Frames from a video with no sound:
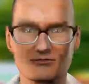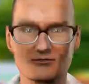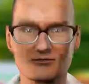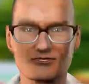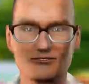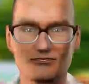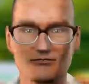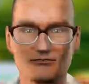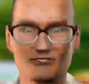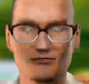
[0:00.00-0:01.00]
ways
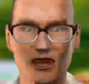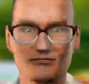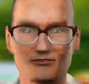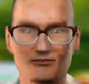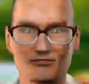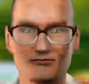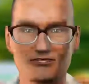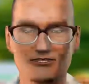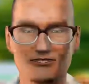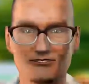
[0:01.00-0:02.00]
of describing
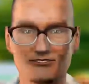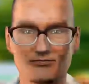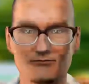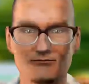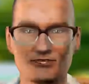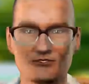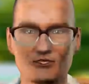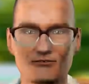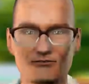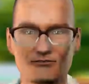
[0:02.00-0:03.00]
or
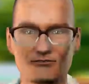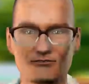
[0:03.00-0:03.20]
explanation